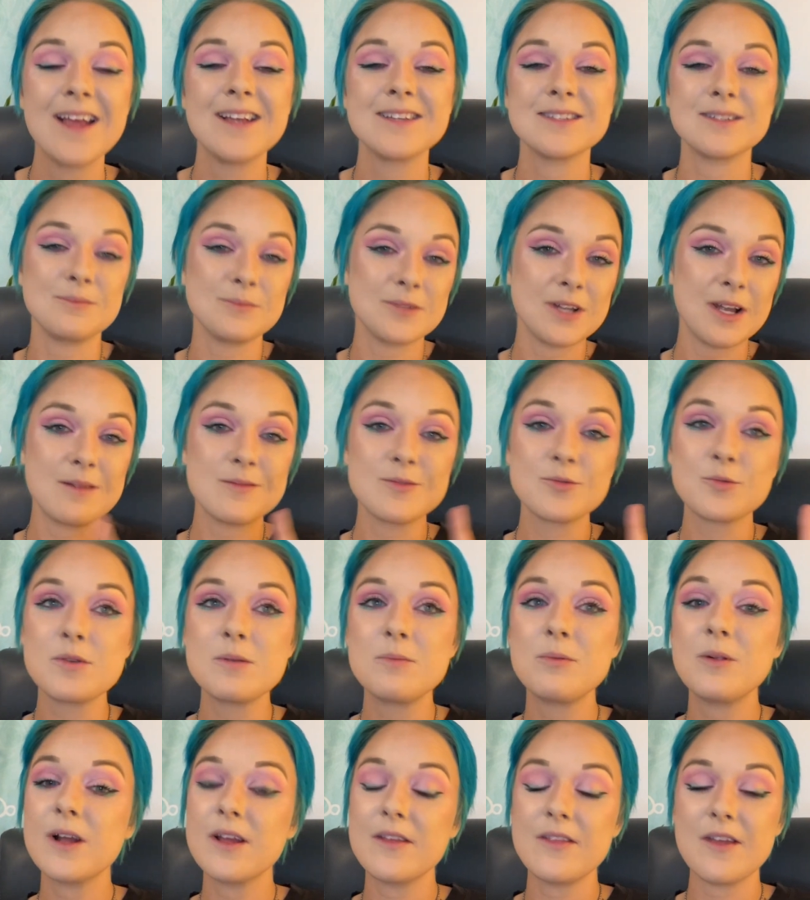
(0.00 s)
Sometimes we
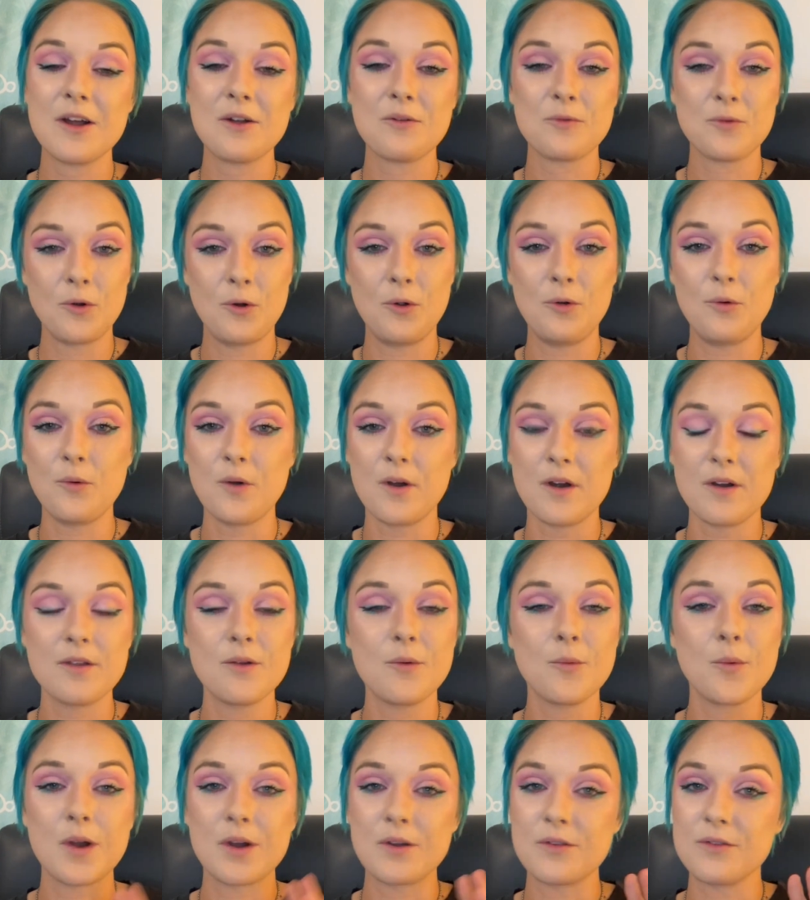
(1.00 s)
play that role
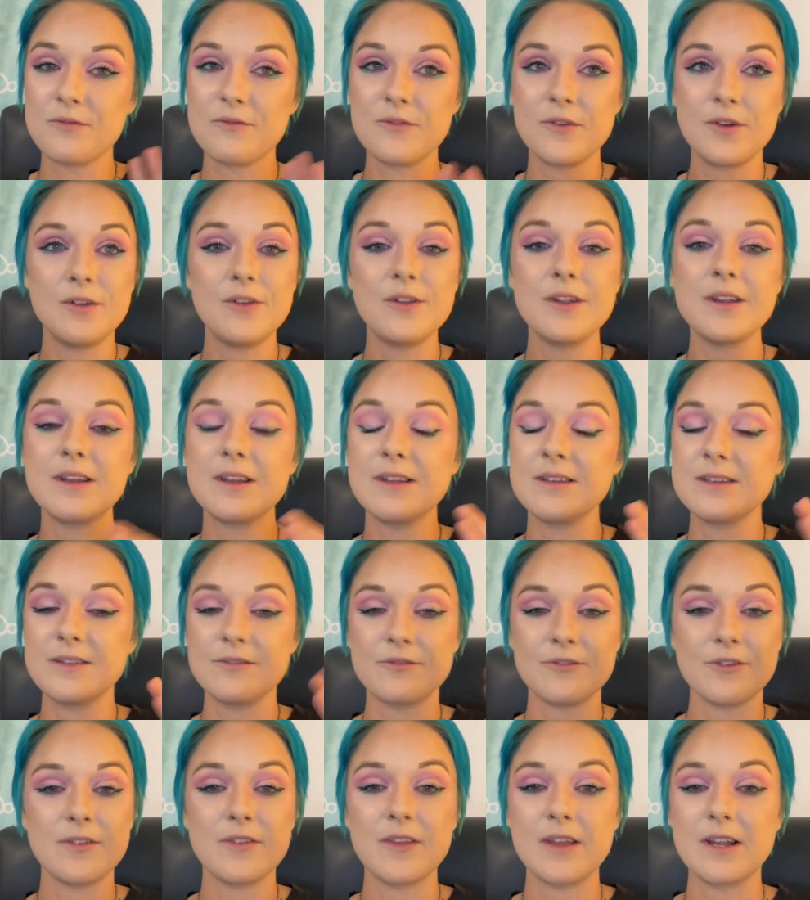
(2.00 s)
where we're the villain in
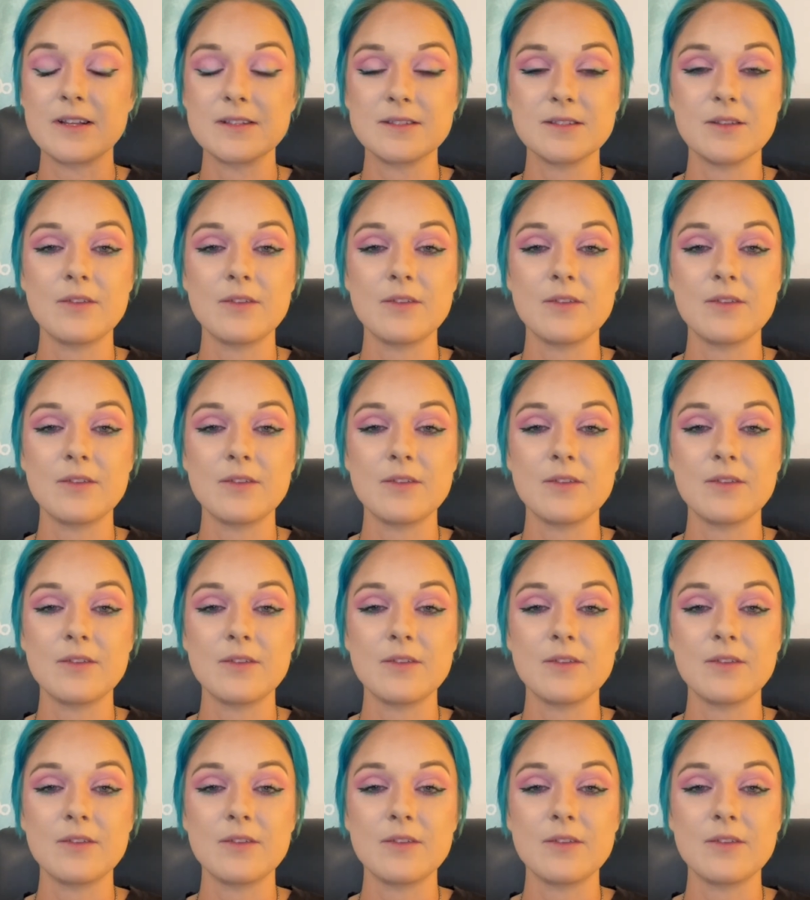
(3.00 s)
different things.